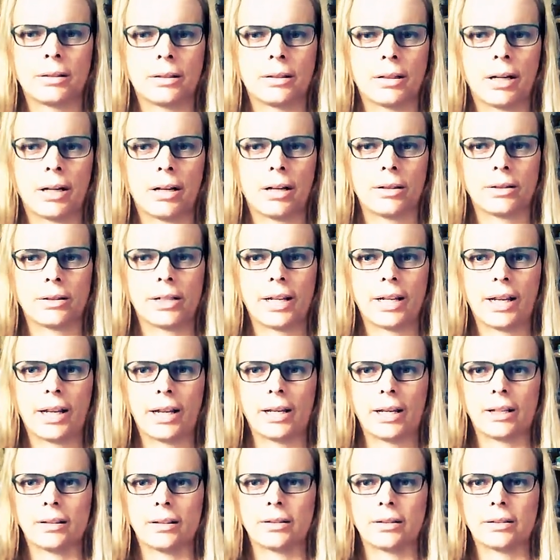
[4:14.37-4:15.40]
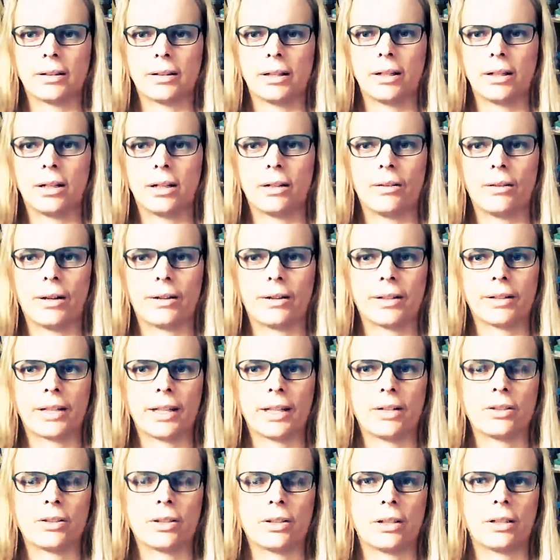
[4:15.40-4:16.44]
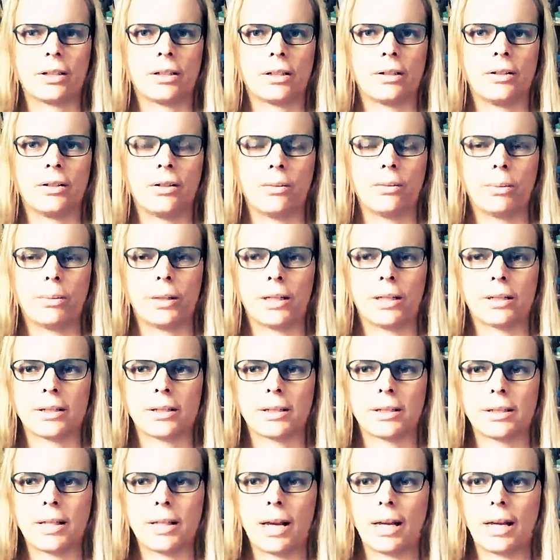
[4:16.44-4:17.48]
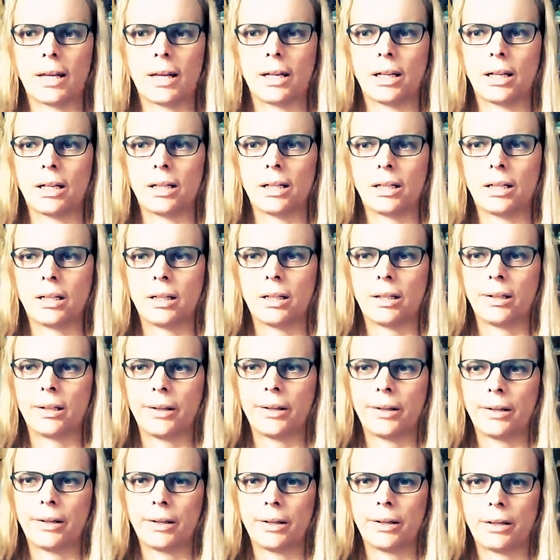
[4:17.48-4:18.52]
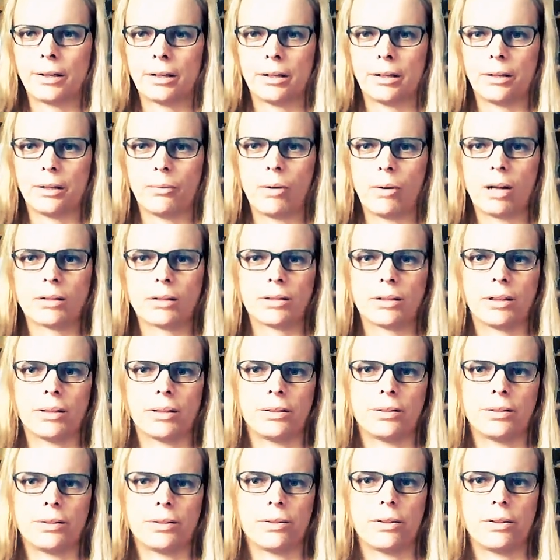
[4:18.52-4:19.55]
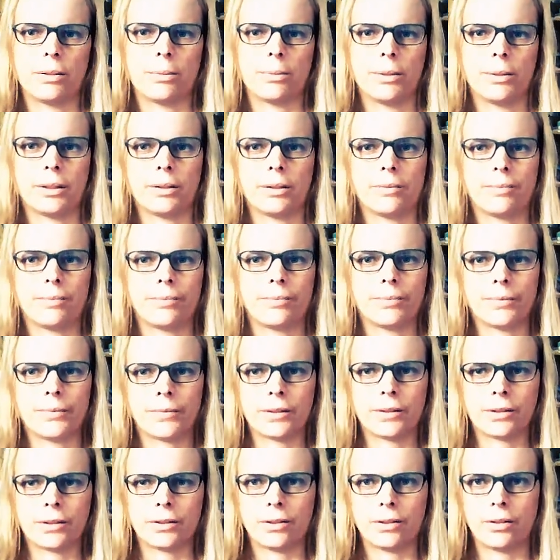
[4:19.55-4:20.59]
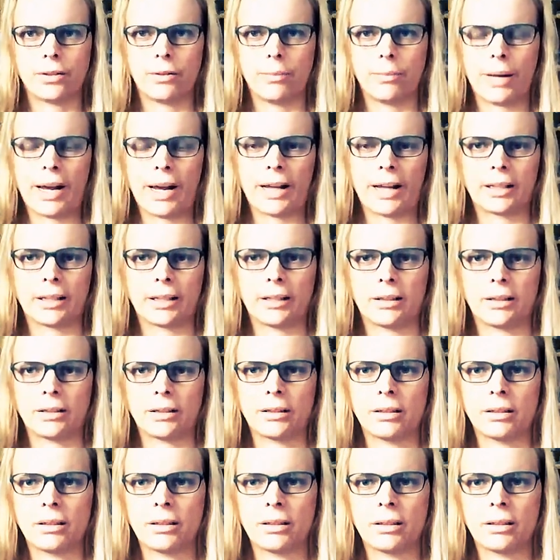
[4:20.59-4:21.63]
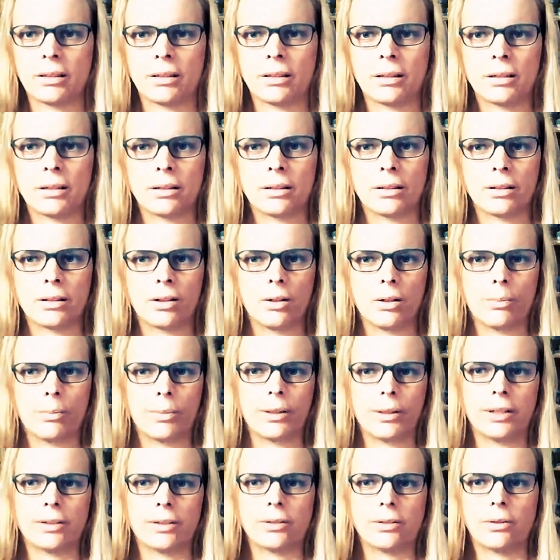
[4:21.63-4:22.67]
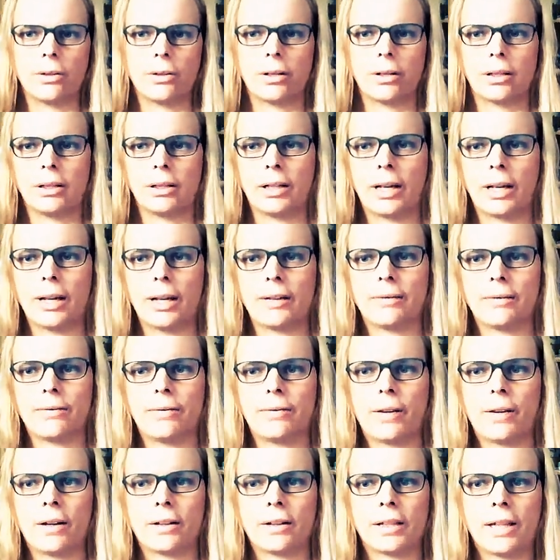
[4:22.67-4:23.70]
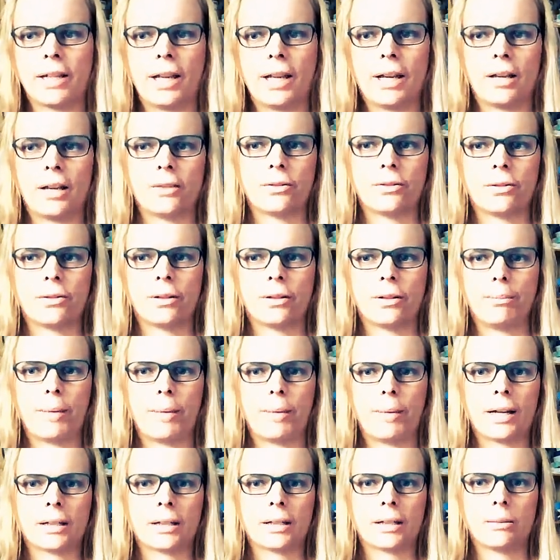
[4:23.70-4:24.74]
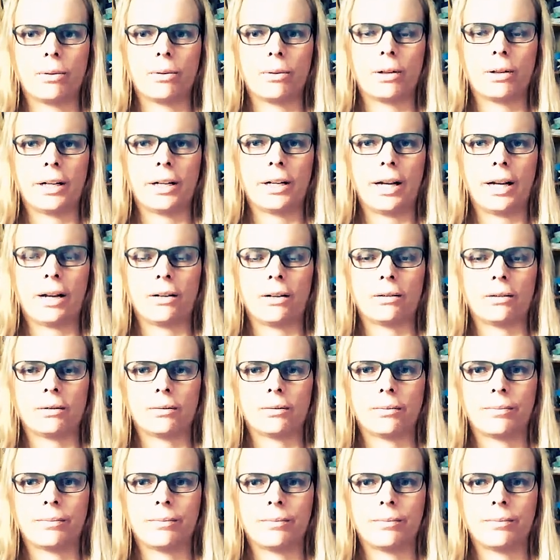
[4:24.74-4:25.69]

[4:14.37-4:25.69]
Colored cans lay all around the kitchen and nobody in sight. He walked to the door, but turned back and opened the door to the light and found a can toward the back and brought it out.